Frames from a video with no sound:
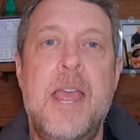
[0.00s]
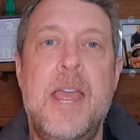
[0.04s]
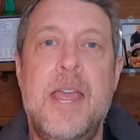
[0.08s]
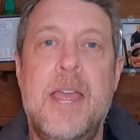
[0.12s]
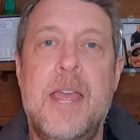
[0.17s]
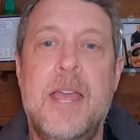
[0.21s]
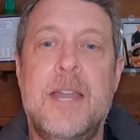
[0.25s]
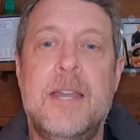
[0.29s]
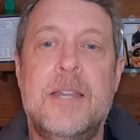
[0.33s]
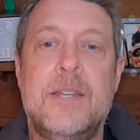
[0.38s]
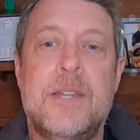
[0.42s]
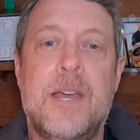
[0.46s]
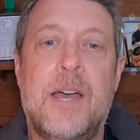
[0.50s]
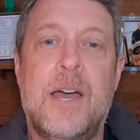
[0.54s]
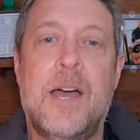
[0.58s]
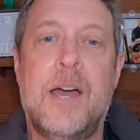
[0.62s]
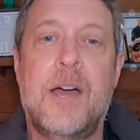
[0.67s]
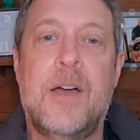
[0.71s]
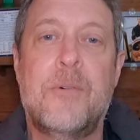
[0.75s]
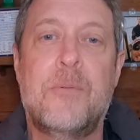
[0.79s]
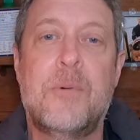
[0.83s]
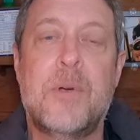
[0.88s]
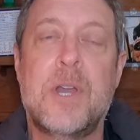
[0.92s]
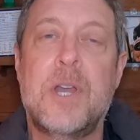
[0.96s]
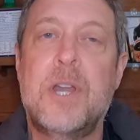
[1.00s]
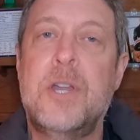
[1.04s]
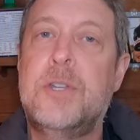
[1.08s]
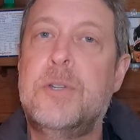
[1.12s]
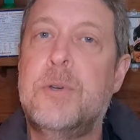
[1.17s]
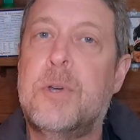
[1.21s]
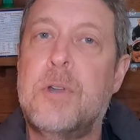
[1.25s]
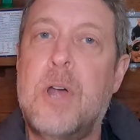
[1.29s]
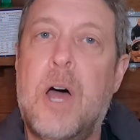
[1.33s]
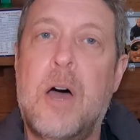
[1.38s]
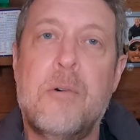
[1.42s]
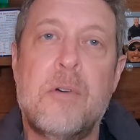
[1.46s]
And we're going
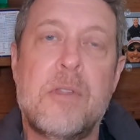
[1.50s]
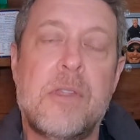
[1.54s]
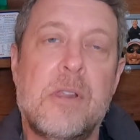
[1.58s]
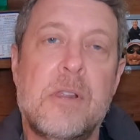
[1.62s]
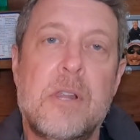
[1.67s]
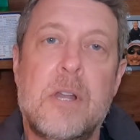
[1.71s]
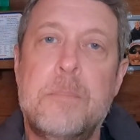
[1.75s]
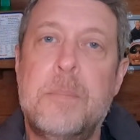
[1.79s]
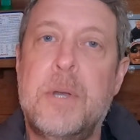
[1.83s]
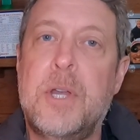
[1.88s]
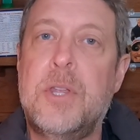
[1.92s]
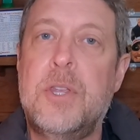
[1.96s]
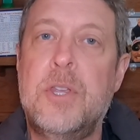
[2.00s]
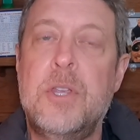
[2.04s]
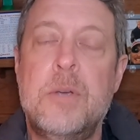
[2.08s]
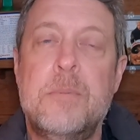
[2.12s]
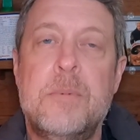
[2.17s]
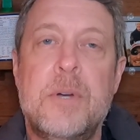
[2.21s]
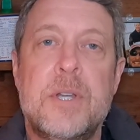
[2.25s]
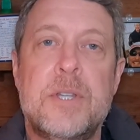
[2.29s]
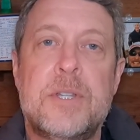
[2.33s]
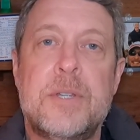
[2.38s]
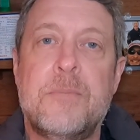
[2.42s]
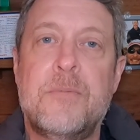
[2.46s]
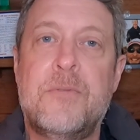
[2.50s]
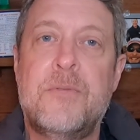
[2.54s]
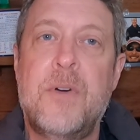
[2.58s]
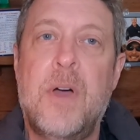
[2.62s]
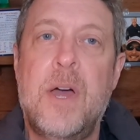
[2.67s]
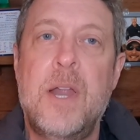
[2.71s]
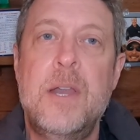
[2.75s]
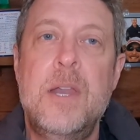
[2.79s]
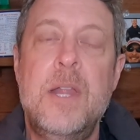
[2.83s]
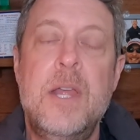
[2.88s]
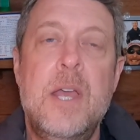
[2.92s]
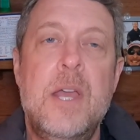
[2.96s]
to do it all with a little bit of humor and some
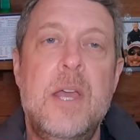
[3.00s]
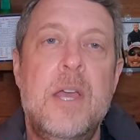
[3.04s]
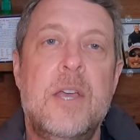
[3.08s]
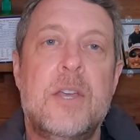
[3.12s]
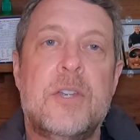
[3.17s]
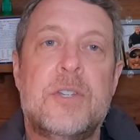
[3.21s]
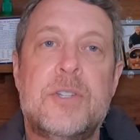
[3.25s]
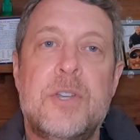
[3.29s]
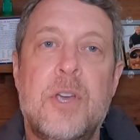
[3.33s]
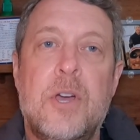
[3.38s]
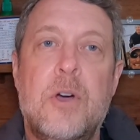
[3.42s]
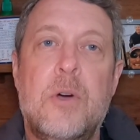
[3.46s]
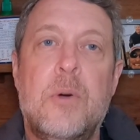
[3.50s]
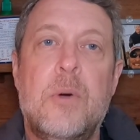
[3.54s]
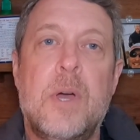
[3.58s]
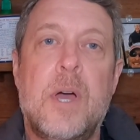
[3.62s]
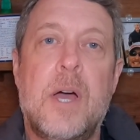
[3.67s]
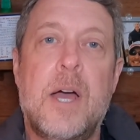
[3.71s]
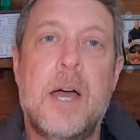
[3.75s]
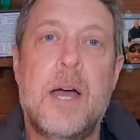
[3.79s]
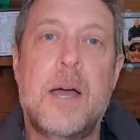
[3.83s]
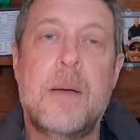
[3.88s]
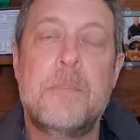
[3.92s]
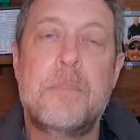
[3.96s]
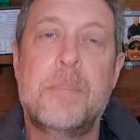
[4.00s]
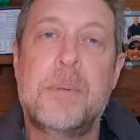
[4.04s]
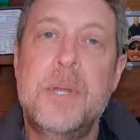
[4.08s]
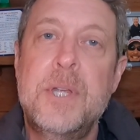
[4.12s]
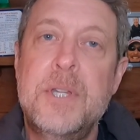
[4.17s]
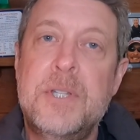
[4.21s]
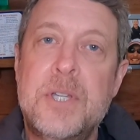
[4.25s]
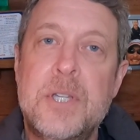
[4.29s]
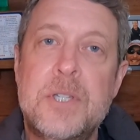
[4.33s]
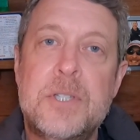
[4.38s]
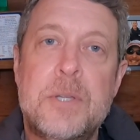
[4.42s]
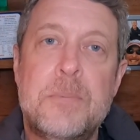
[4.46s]
fun. So
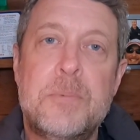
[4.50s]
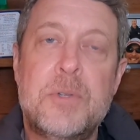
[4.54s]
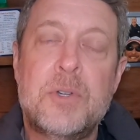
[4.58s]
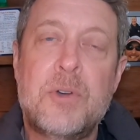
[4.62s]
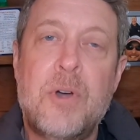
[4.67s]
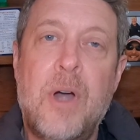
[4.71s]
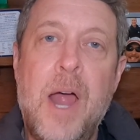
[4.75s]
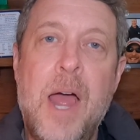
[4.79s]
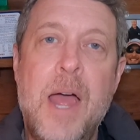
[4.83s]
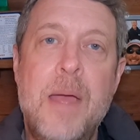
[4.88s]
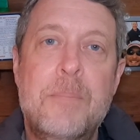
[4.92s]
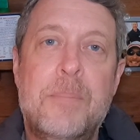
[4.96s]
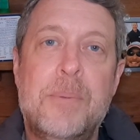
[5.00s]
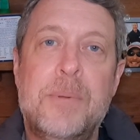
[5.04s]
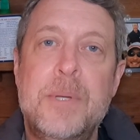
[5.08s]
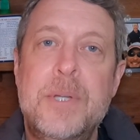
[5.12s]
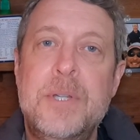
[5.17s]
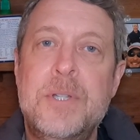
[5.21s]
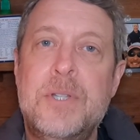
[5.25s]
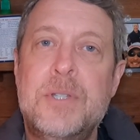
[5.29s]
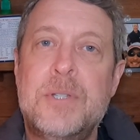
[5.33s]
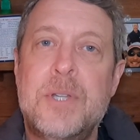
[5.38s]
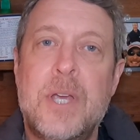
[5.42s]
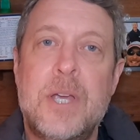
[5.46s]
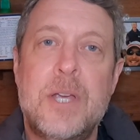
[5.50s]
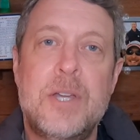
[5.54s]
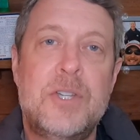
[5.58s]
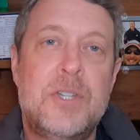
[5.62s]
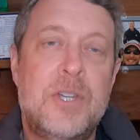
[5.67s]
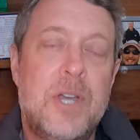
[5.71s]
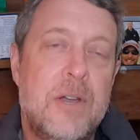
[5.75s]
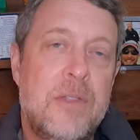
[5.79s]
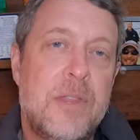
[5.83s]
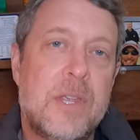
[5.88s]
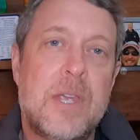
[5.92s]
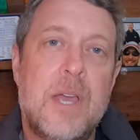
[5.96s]
please hit subscribe. Please
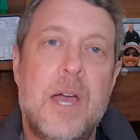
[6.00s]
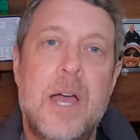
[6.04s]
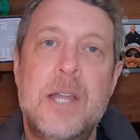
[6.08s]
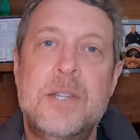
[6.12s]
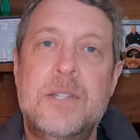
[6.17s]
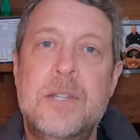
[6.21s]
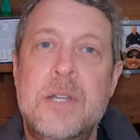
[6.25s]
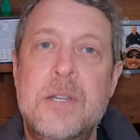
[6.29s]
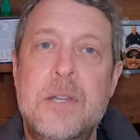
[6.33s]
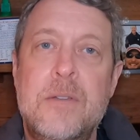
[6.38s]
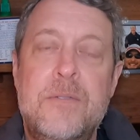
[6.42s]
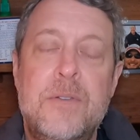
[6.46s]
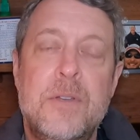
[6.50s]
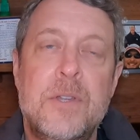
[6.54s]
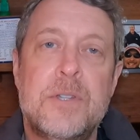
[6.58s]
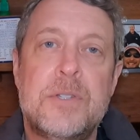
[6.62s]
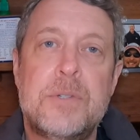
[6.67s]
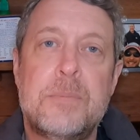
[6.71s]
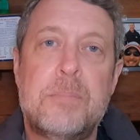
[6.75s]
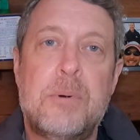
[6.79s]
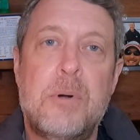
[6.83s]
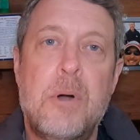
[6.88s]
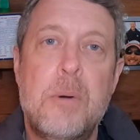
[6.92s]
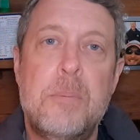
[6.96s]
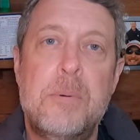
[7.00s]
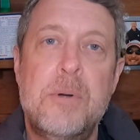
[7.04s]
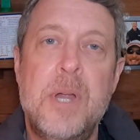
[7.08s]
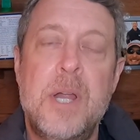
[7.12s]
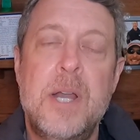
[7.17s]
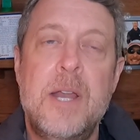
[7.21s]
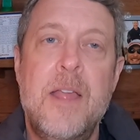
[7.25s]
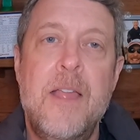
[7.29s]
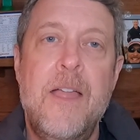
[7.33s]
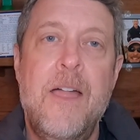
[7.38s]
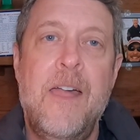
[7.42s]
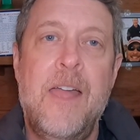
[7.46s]
share the content you feel is
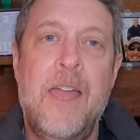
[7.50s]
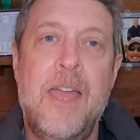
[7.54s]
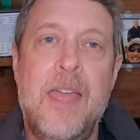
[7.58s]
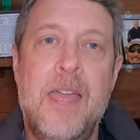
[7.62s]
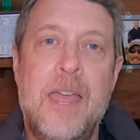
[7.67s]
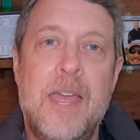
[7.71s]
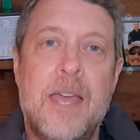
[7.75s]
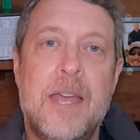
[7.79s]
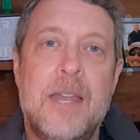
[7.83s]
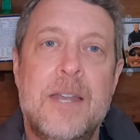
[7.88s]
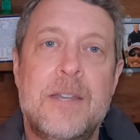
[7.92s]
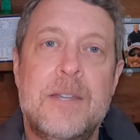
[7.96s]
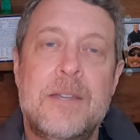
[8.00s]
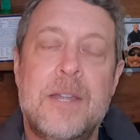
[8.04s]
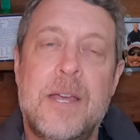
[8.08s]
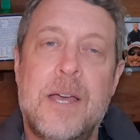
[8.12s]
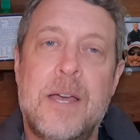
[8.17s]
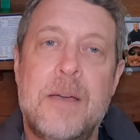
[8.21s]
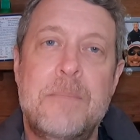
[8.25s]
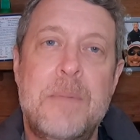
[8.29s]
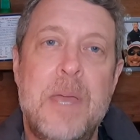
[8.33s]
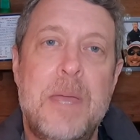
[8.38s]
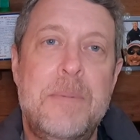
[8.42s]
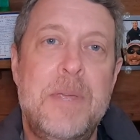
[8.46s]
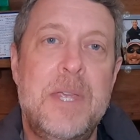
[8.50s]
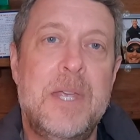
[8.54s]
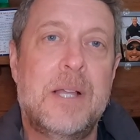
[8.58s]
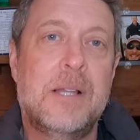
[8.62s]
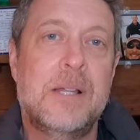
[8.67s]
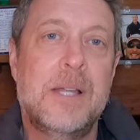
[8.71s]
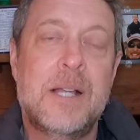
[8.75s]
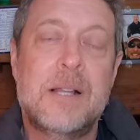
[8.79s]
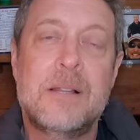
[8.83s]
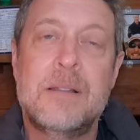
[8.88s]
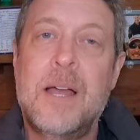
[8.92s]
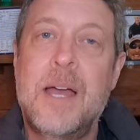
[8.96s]
appropriate. And maybe
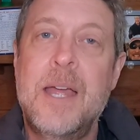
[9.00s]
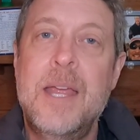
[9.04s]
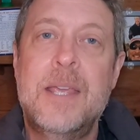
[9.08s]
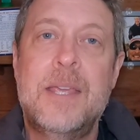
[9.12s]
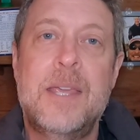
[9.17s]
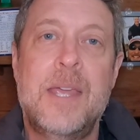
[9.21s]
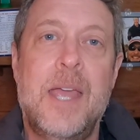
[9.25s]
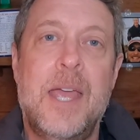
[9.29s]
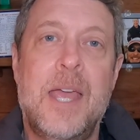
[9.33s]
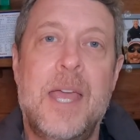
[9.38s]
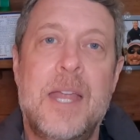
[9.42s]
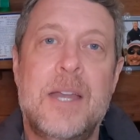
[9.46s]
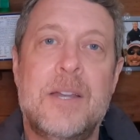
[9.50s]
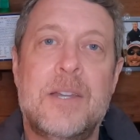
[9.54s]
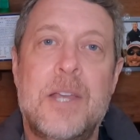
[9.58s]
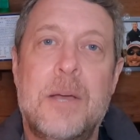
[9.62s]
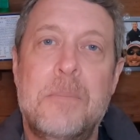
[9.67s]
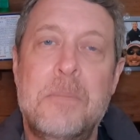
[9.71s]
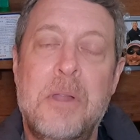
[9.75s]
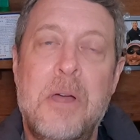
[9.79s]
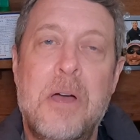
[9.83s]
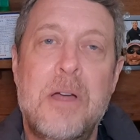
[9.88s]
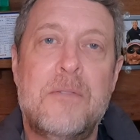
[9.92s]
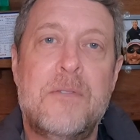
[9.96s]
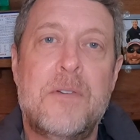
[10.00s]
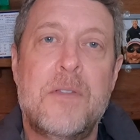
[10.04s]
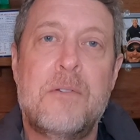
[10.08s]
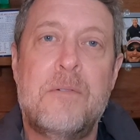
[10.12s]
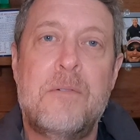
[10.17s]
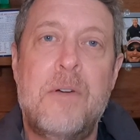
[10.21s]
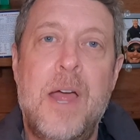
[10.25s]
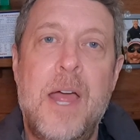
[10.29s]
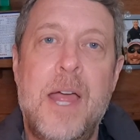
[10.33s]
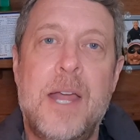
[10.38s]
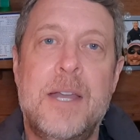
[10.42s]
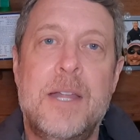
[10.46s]
click like and come along for
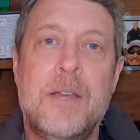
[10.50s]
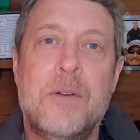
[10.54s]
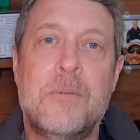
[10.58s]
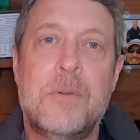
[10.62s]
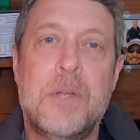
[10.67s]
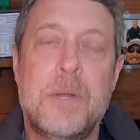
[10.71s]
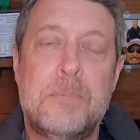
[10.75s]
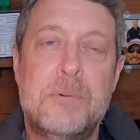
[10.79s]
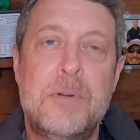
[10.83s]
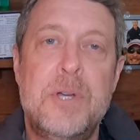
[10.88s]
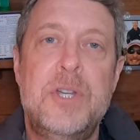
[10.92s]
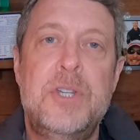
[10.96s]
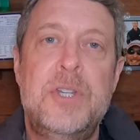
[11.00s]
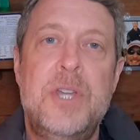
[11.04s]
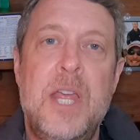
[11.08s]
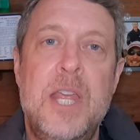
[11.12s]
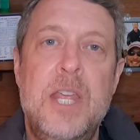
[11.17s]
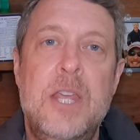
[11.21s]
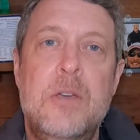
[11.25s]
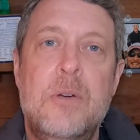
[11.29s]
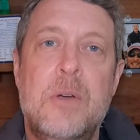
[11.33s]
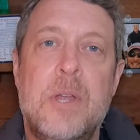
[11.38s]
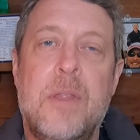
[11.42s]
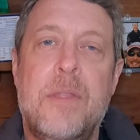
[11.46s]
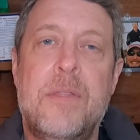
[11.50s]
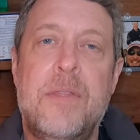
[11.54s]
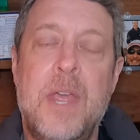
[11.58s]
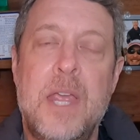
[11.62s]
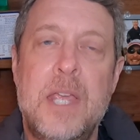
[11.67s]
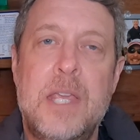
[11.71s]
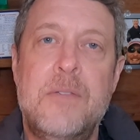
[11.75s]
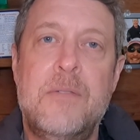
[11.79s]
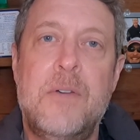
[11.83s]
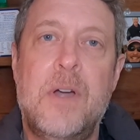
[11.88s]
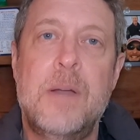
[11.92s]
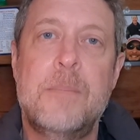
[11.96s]
the ride. We appreciate you and
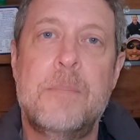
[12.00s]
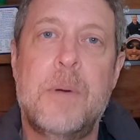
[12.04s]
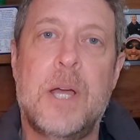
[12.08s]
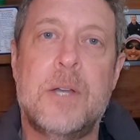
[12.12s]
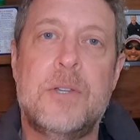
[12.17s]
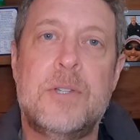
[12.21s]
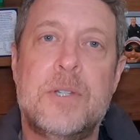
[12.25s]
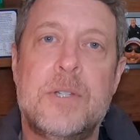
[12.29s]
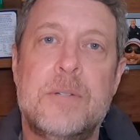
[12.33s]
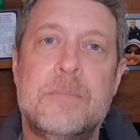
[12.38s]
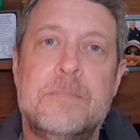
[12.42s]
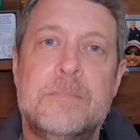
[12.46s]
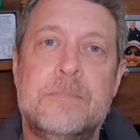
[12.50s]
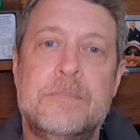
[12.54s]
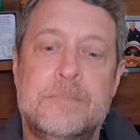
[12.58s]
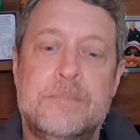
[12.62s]
thank you very much.